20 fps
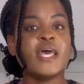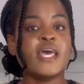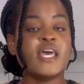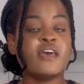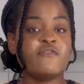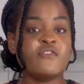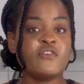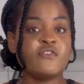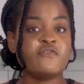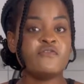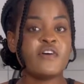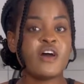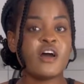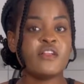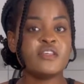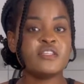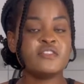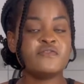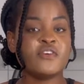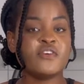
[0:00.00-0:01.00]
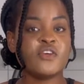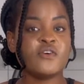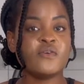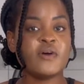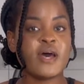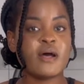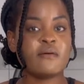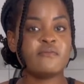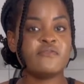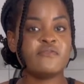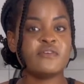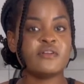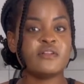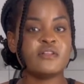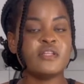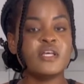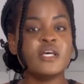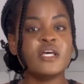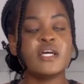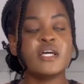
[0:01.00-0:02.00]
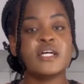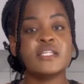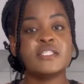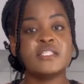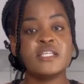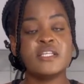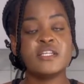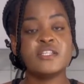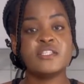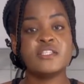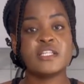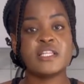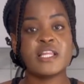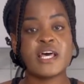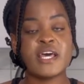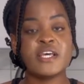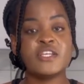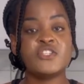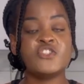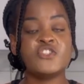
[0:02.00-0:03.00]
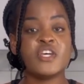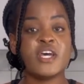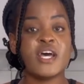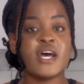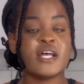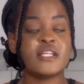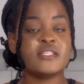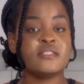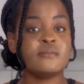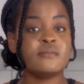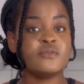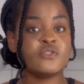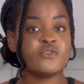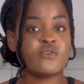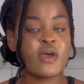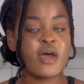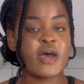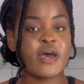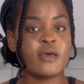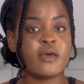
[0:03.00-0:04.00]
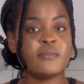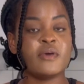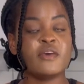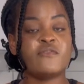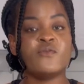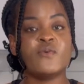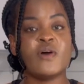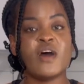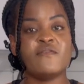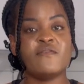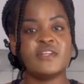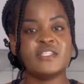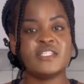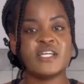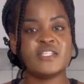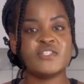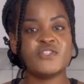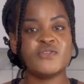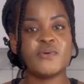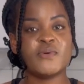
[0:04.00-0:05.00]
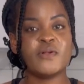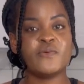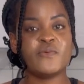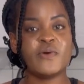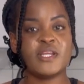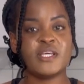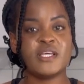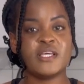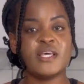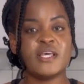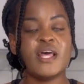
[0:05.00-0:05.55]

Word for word: If you found this video helpful, consider to like, share, and subscribe if you haven't done so already.